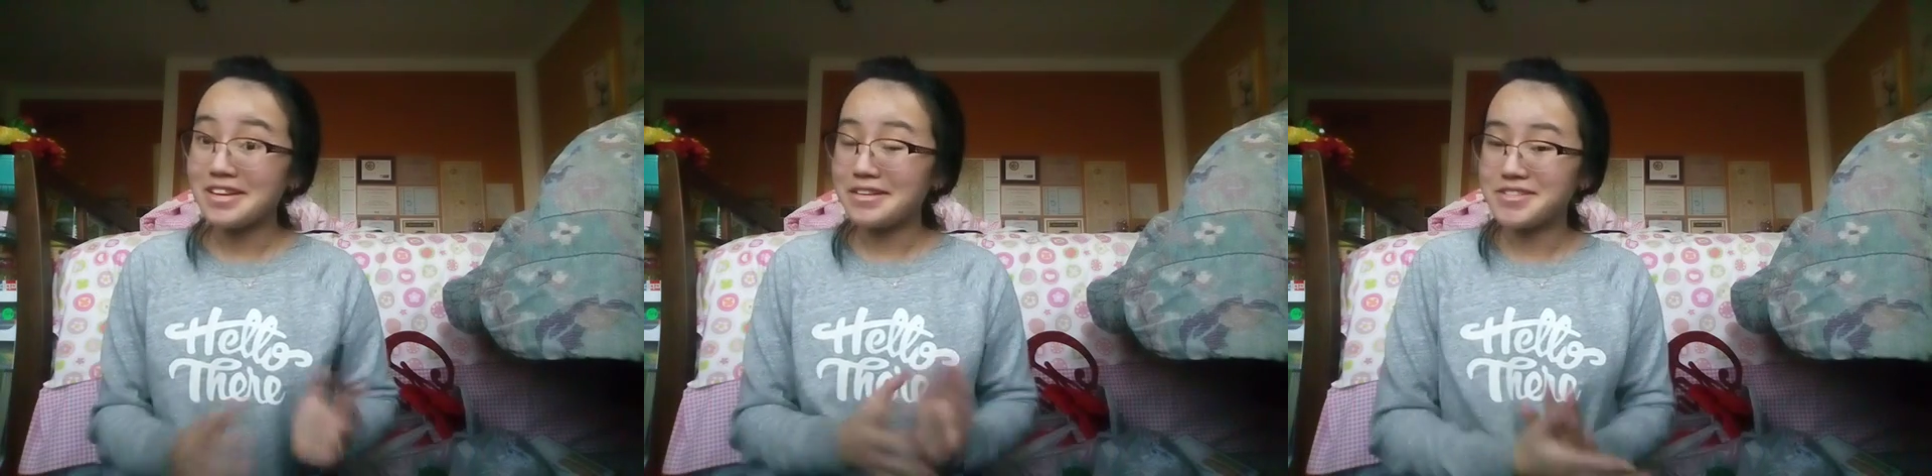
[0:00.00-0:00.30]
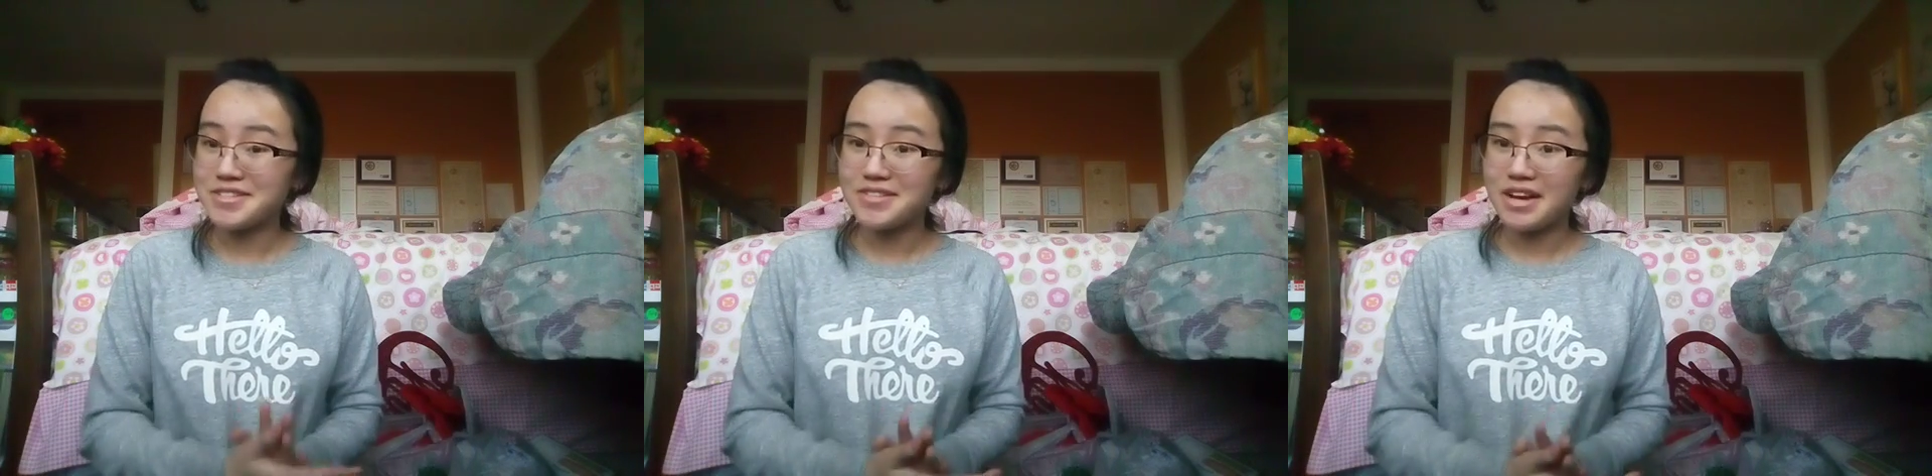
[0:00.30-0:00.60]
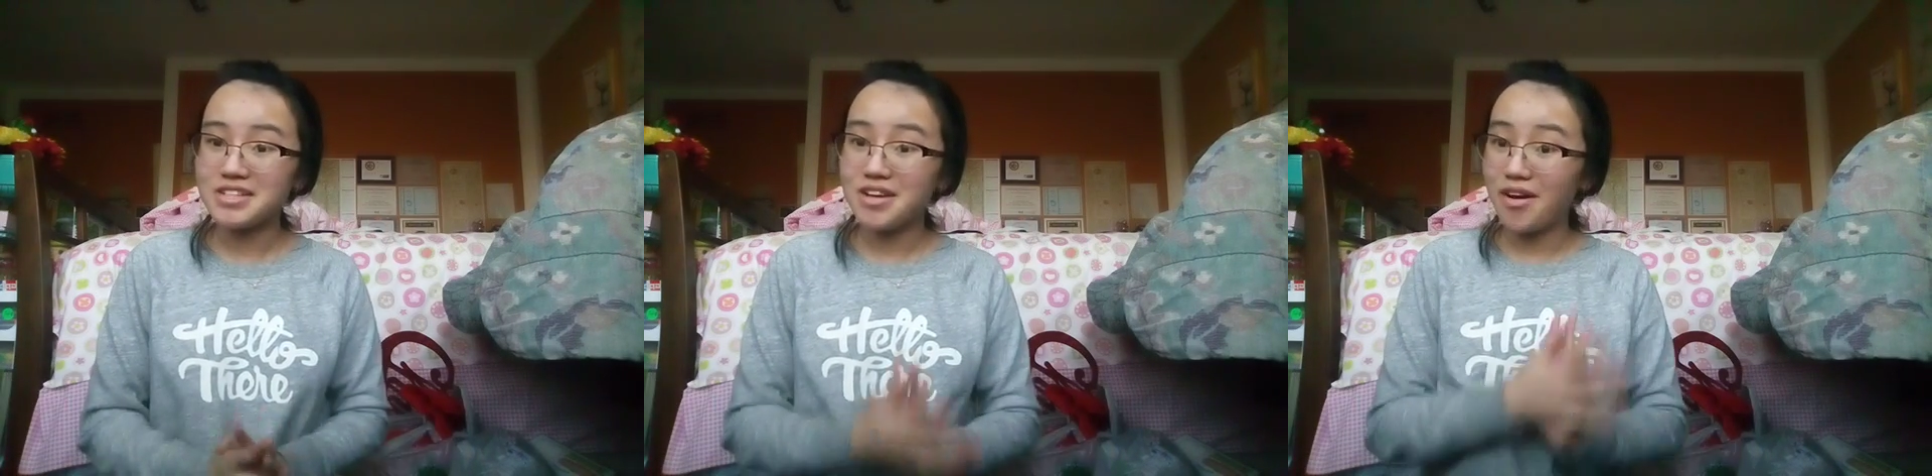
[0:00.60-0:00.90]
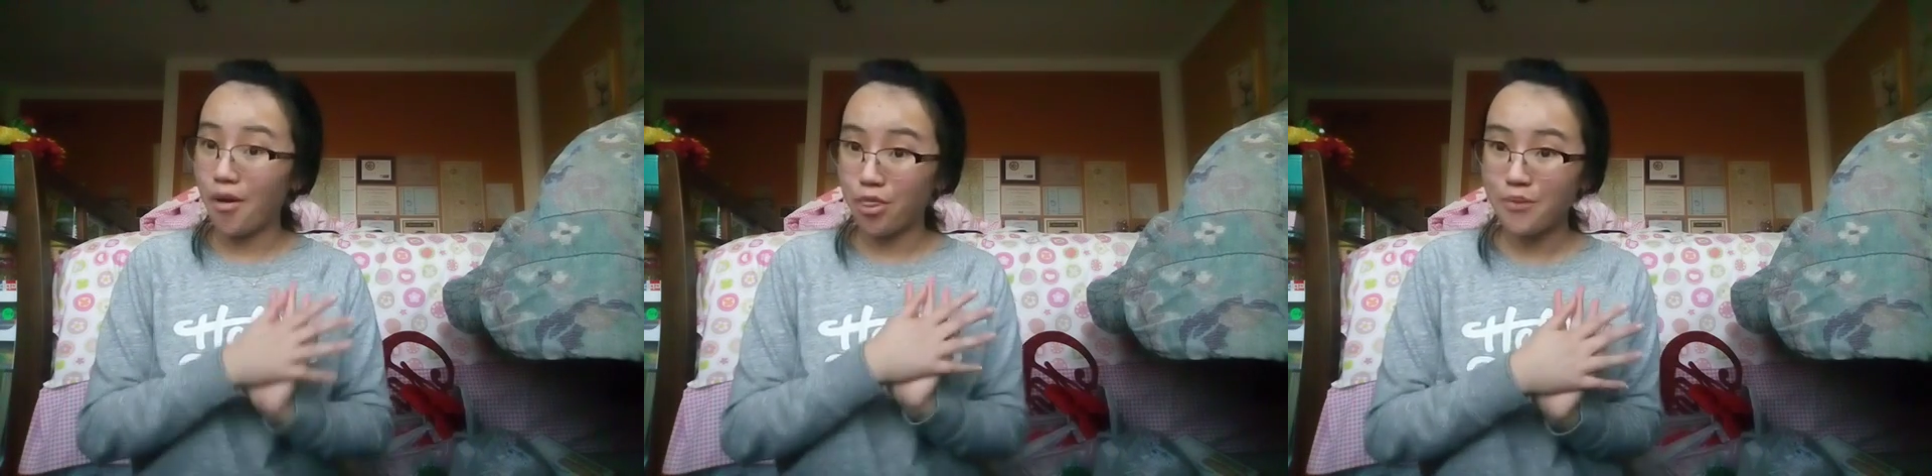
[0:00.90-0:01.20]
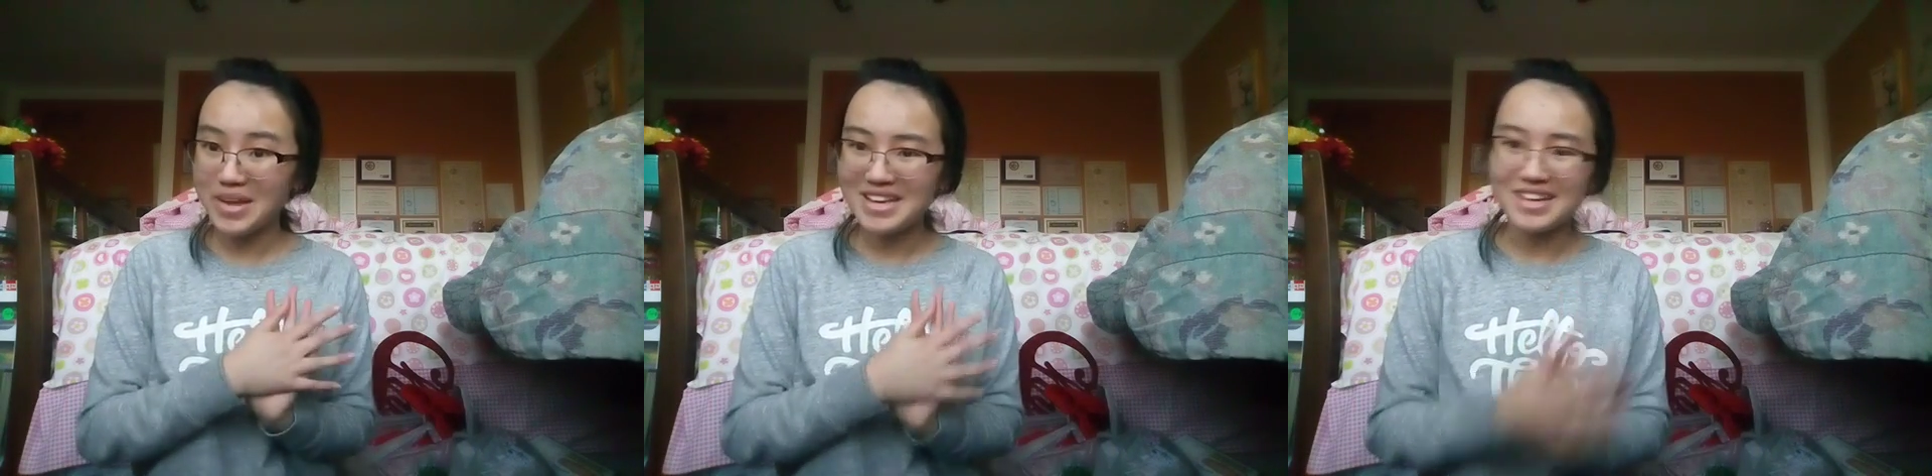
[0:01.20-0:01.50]
and I'll see you guys on
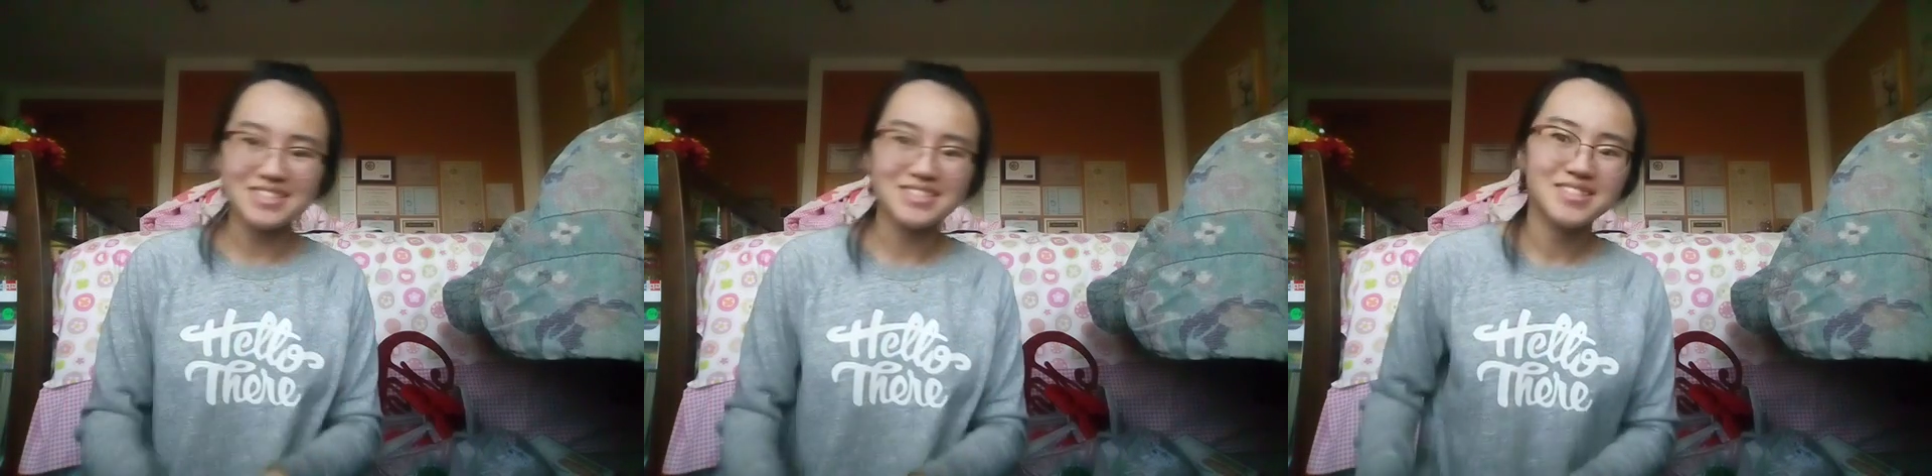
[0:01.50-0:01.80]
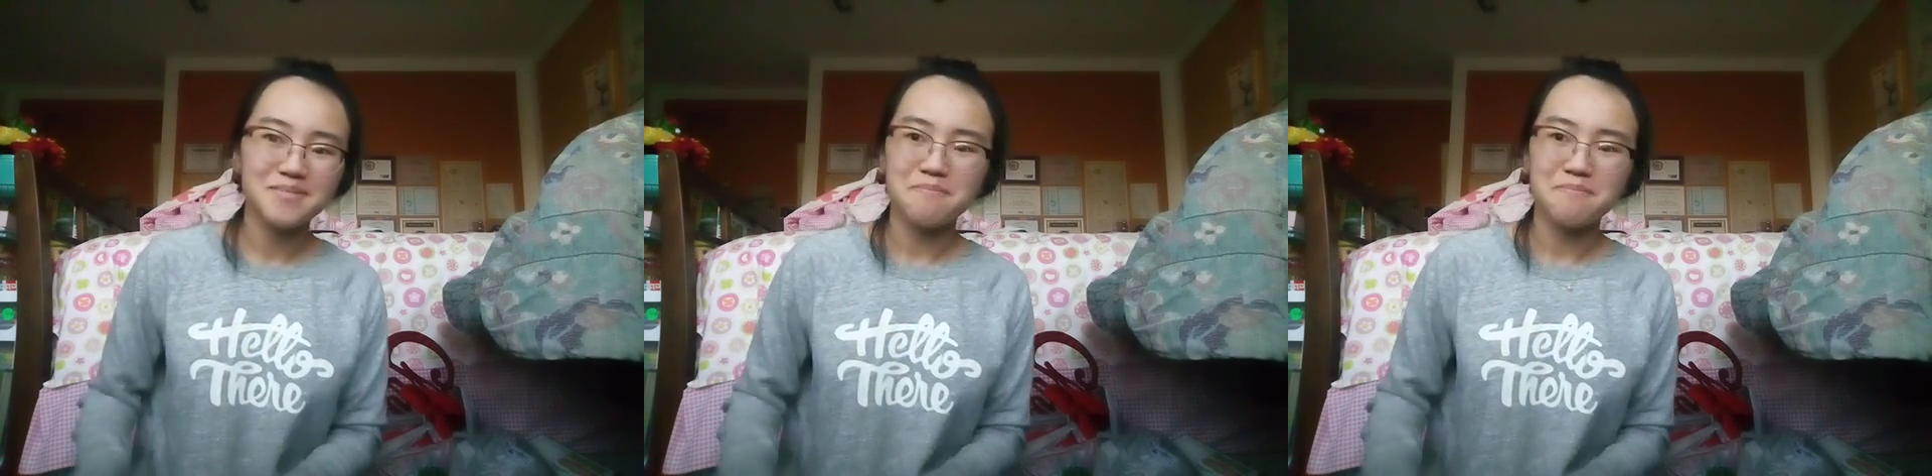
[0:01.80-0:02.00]
the weekend.